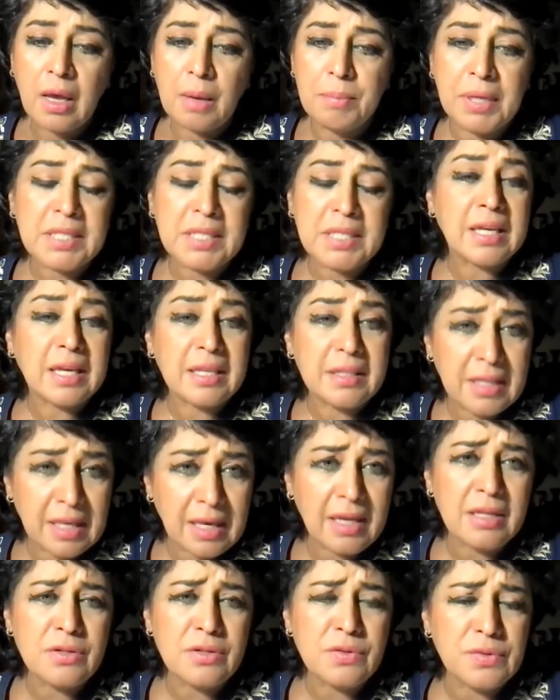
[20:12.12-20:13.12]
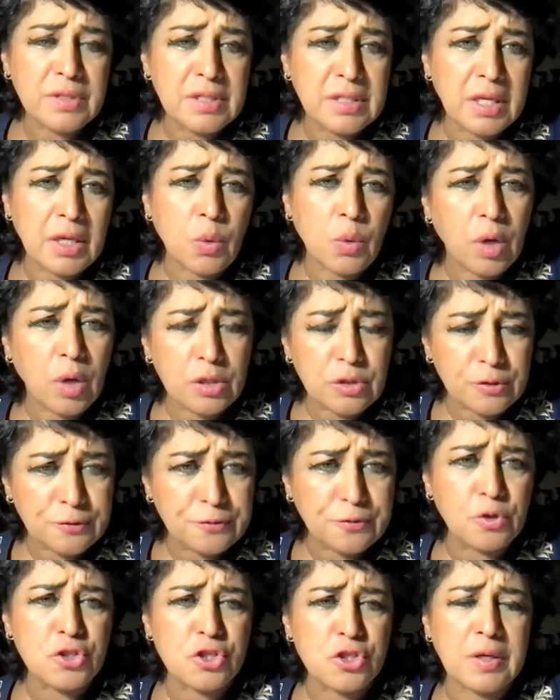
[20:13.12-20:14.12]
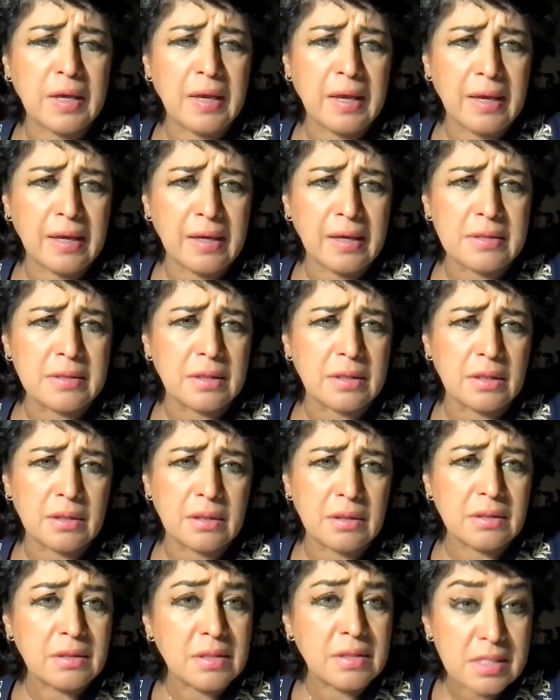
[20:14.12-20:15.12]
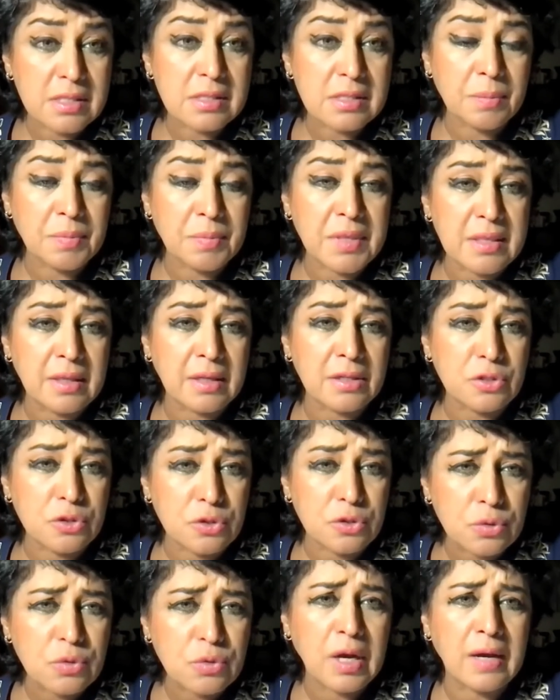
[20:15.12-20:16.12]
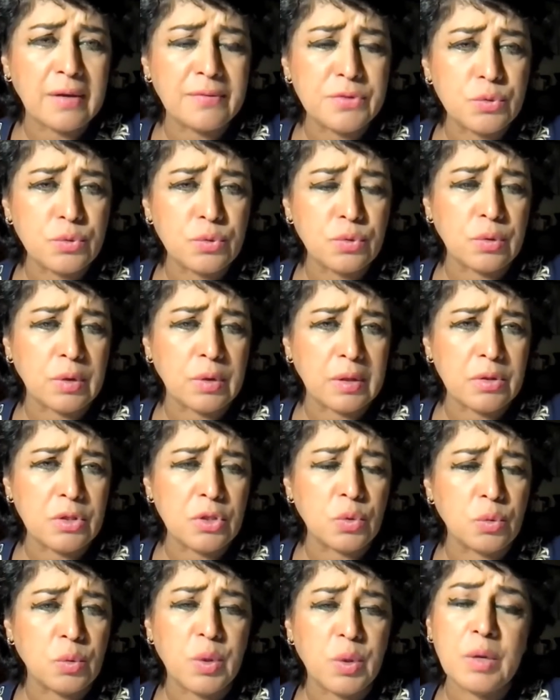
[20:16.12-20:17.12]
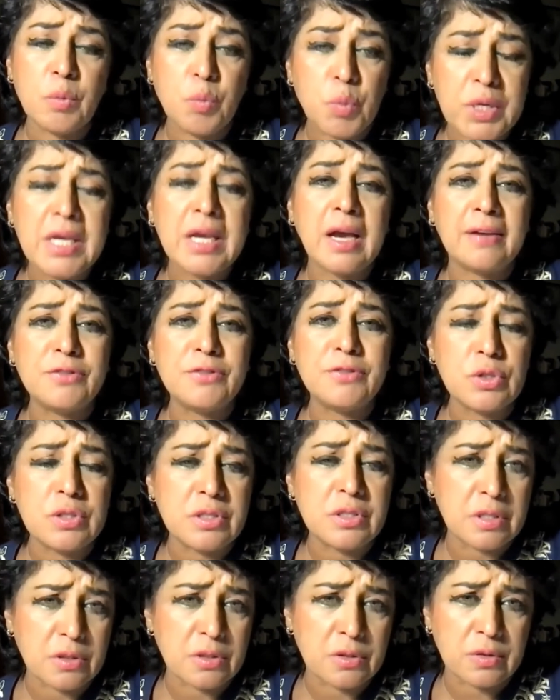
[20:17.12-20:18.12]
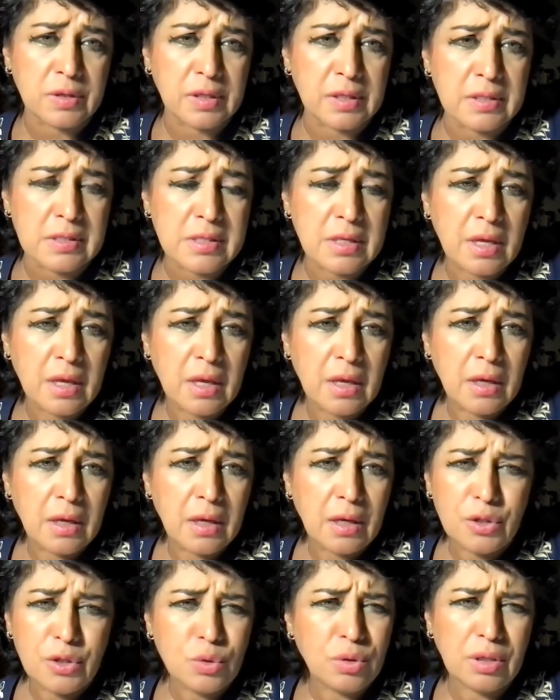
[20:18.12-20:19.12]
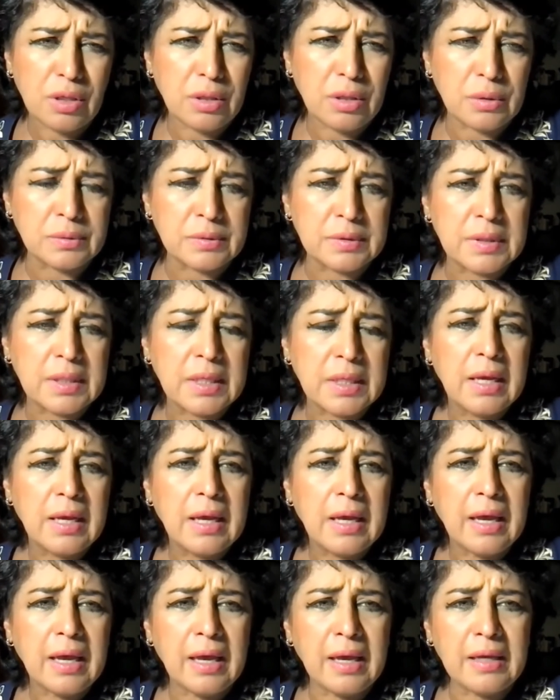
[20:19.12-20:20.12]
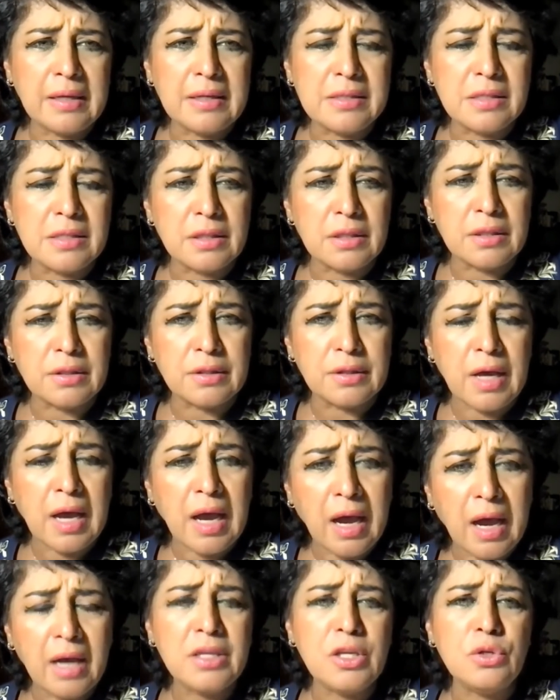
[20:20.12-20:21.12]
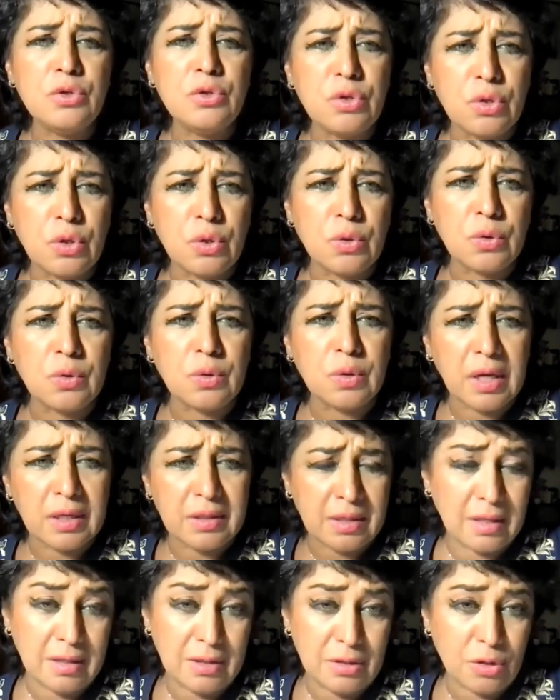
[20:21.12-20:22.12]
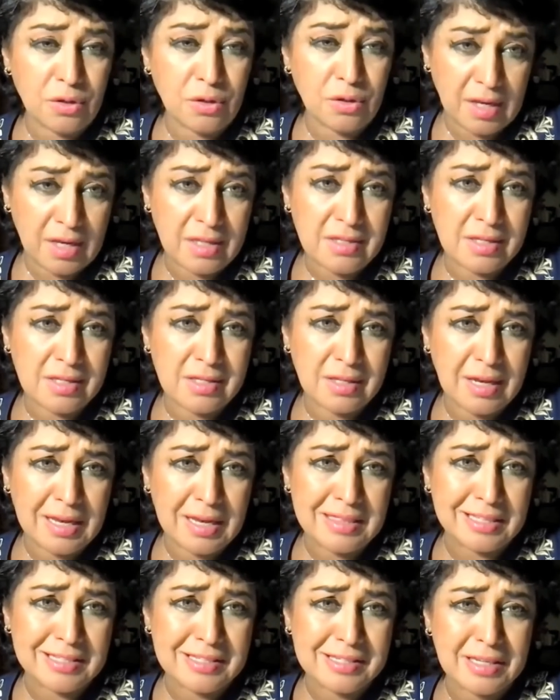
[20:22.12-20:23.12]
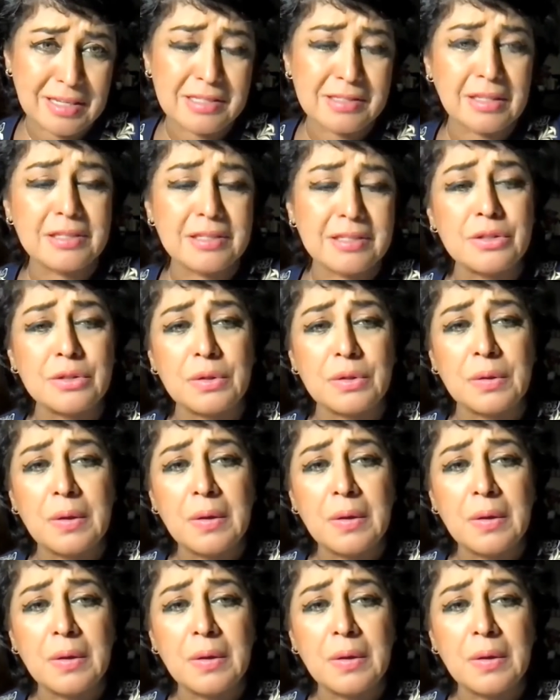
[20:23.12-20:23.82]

But at the end of the day, while you're forging ahead, this is something that you have to, we have to interiorize. You are alone. And the higher you go, and there is a saying that says that